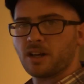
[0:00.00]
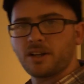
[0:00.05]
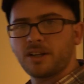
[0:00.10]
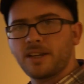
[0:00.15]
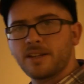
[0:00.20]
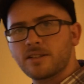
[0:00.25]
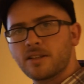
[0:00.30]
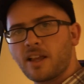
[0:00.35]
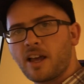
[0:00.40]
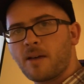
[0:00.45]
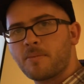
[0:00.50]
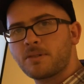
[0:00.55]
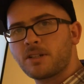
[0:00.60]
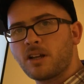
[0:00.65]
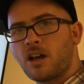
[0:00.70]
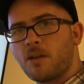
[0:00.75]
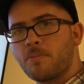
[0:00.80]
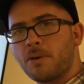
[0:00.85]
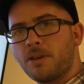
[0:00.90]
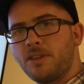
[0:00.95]
on his
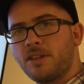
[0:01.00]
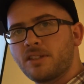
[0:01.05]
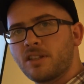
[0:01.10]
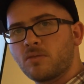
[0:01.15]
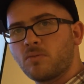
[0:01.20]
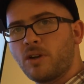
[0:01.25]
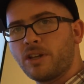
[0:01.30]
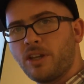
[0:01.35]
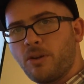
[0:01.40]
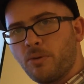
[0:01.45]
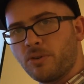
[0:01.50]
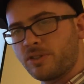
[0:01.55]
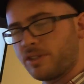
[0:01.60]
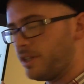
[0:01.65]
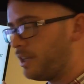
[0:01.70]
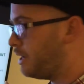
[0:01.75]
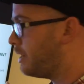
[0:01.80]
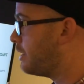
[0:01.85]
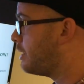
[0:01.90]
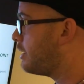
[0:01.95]
laptop, and this is what you will
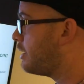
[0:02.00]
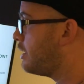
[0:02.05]
see.